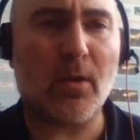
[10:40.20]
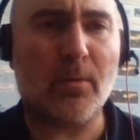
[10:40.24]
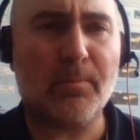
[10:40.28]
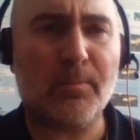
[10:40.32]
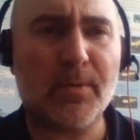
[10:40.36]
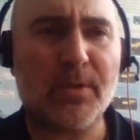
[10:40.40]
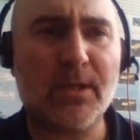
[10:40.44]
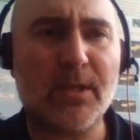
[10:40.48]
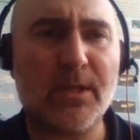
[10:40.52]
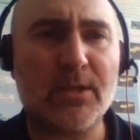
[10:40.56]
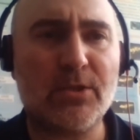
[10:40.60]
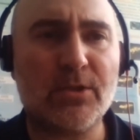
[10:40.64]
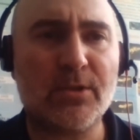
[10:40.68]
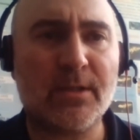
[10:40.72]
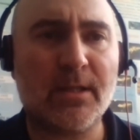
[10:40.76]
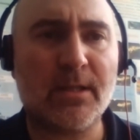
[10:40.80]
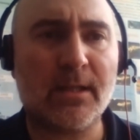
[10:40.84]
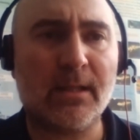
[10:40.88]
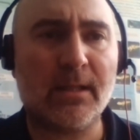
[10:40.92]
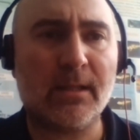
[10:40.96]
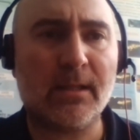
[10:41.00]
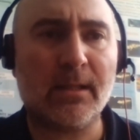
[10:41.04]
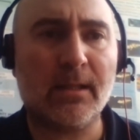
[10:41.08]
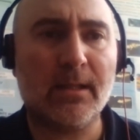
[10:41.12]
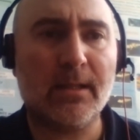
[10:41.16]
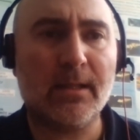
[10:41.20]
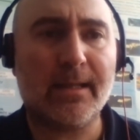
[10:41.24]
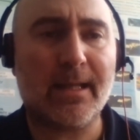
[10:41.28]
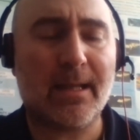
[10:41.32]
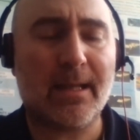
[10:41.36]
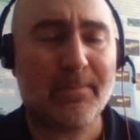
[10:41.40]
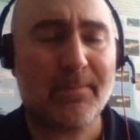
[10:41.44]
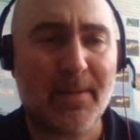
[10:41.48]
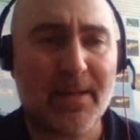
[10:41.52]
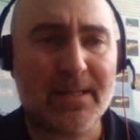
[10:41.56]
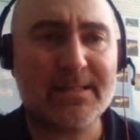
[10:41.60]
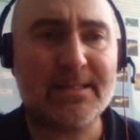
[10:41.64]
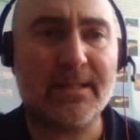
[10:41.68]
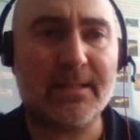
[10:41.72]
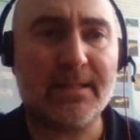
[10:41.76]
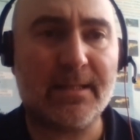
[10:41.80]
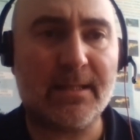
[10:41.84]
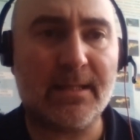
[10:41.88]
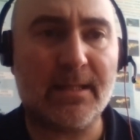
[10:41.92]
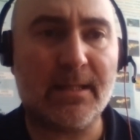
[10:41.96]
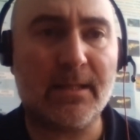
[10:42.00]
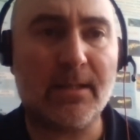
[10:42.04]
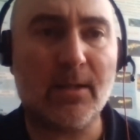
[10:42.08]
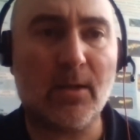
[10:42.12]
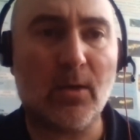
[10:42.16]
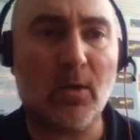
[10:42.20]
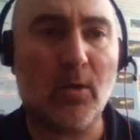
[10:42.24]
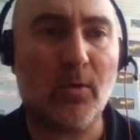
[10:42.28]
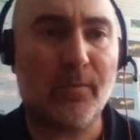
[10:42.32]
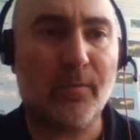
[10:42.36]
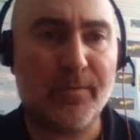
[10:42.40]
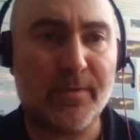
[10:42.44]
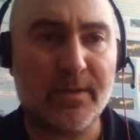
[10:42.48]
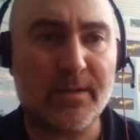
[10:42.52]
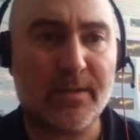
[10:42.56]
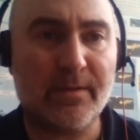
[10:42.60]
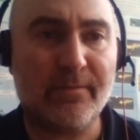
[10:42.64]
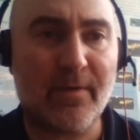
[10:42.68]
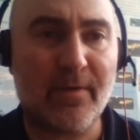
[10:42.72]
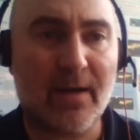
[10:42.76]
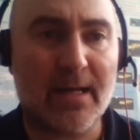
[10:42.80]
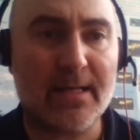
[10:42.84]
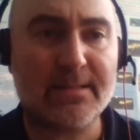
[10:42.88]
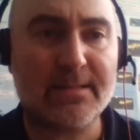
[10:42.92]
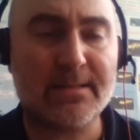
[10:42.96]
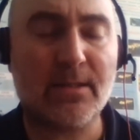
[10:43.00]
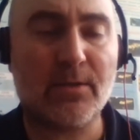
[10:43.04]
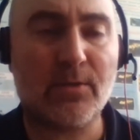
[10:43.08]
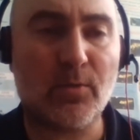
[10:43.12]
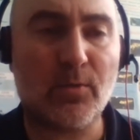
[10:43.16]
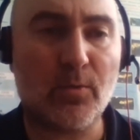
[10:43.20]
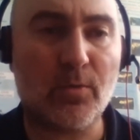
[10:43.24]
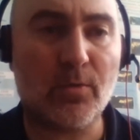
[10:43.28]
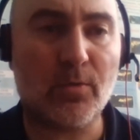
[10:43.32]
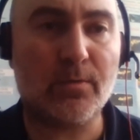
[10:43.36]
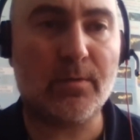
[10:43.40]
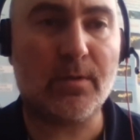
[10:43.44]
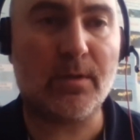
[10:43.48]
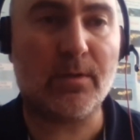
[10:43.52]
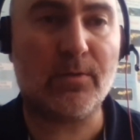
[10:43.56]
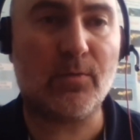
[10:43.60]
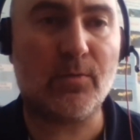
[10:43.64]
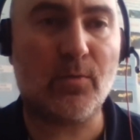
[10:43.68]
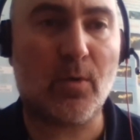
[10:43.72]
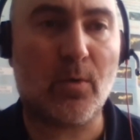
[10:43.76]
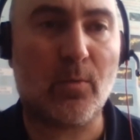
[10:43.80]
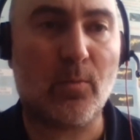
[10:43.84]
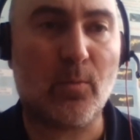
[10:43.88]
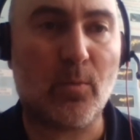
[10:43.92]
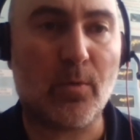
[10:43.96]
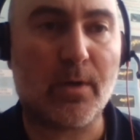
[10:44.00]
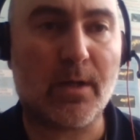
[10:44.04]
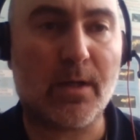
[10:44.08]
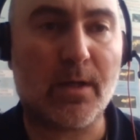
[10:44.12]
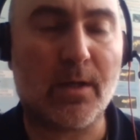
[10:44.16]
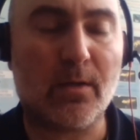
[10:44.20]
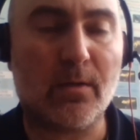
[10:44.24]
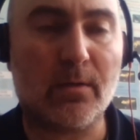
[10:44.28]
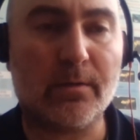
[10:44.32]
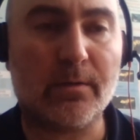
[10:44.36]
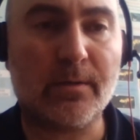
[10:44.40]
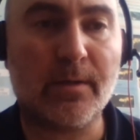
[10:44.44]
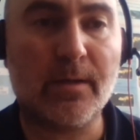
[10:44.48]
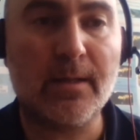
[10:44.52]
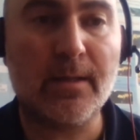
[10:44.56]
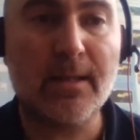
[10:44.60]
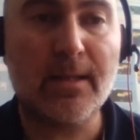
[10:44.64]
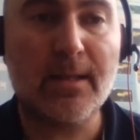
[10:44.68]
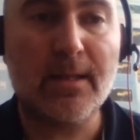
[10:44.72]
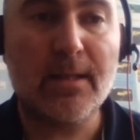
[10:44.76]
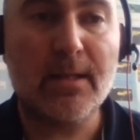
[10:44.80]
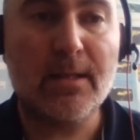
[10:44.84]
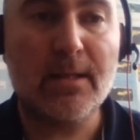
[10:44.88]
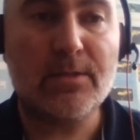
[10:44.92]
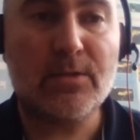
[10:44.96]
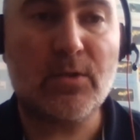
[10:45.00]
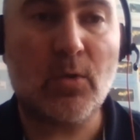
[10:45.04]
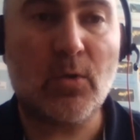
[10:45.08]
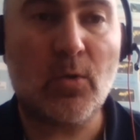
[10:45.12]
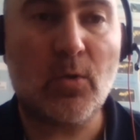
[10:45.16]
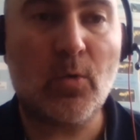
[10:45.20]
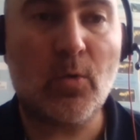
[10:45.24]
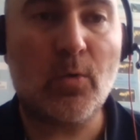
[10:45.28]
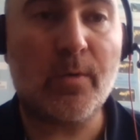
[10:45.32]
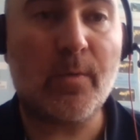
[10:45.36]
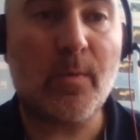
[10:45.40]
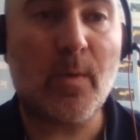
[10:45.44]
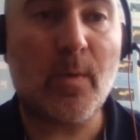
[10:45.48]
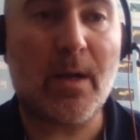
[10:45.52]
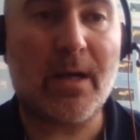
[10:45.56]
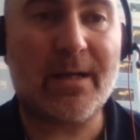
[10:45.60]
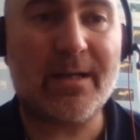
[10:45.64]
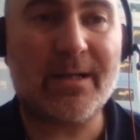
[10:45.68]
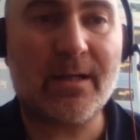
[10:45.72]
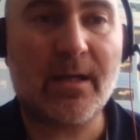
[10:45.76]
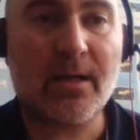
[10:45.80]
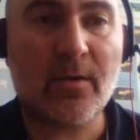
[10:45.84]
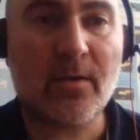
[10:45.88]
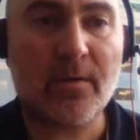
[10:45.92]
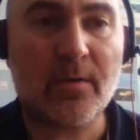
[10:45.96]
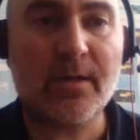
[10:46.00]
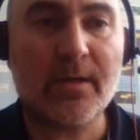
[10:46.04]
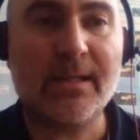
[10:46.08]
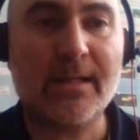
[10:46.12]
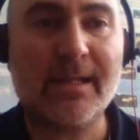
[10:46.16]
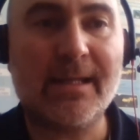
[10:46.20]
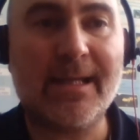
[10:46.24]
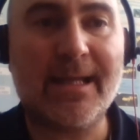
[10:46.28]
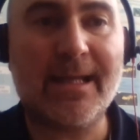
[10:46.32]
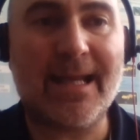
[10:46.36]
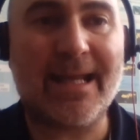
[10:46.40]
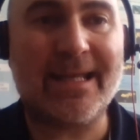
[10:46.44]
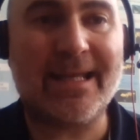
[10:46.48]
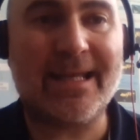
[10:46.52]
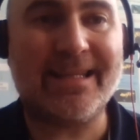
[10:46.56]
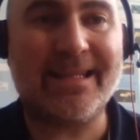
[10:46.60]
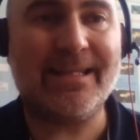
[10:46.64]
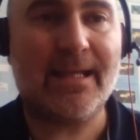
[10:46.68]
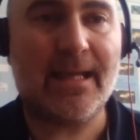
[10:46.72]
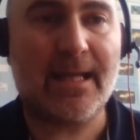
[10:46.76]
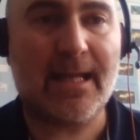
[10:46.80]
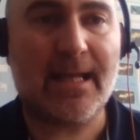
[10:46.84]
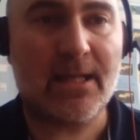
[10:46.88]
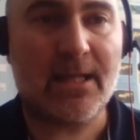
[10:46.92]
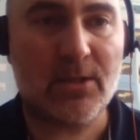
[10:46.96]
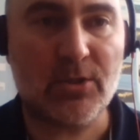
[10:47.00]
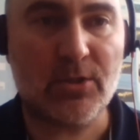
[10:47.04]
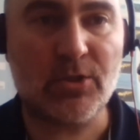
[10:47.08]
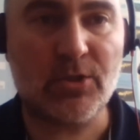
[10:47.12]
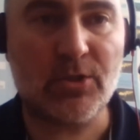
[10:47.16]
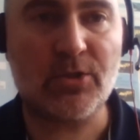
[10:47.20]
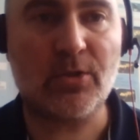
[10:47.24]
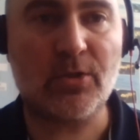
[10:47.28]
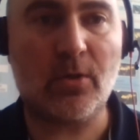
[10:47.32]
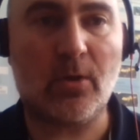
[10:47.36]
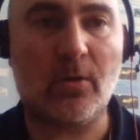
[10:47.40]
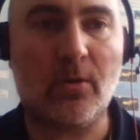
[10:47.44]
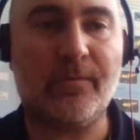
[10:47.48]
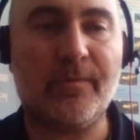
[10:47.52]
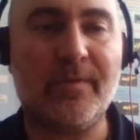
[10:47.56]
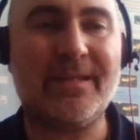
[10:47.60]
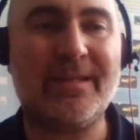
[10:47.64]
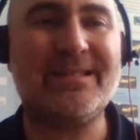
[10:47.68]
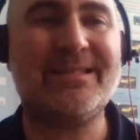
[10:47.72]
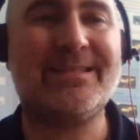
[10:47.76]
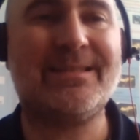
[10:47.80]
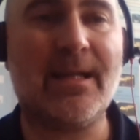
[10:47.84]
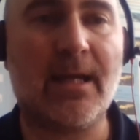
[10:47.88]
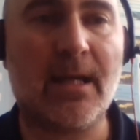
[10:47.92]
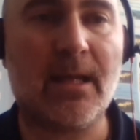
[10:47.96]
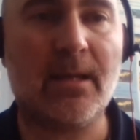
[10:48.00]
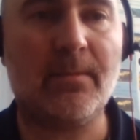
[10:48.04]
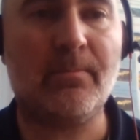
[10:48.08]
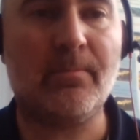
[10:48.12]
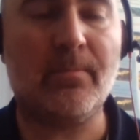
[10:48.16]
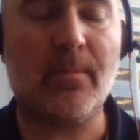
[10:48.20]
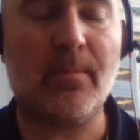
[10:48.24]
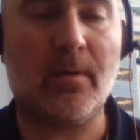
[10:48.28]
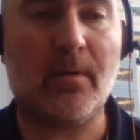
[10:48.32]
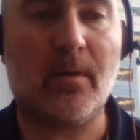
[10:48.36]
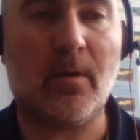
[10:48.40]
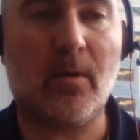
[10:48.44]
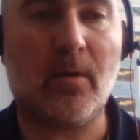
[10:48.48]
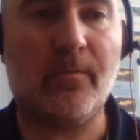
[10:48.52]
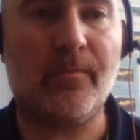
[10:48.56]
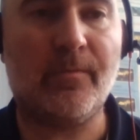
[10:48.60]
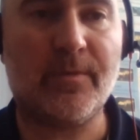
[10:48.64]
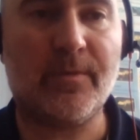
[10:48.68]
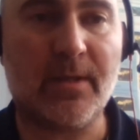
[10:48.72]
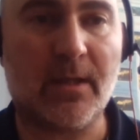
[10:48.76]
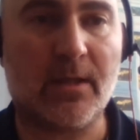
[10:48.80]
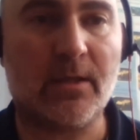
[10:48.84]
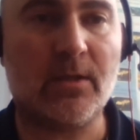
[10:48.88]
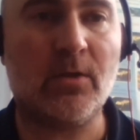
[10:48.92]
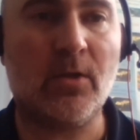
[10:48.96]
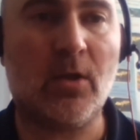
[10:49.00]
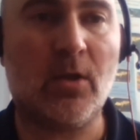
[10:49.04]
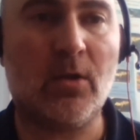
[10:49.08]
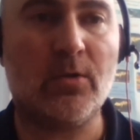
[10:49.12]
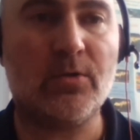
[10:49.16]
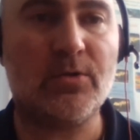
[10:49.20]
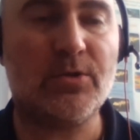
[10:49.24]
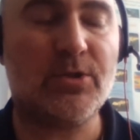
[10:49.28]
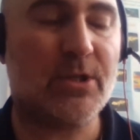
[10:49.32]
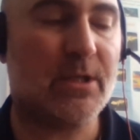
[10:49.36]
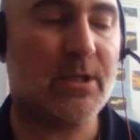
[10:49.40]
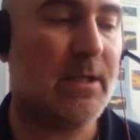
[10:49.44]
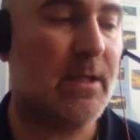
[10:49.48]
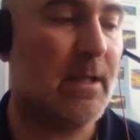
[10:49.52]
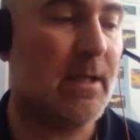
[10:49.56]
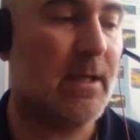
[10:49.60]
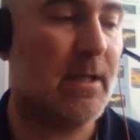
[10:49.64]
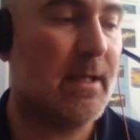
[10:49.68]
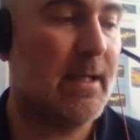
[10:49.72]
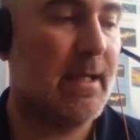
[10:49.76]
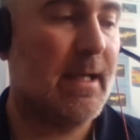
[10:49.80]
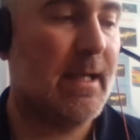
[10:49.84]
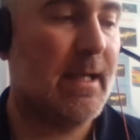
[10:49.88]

computational capacity of the device that you, that you are working on. So we are currently at the edge of this type of technology.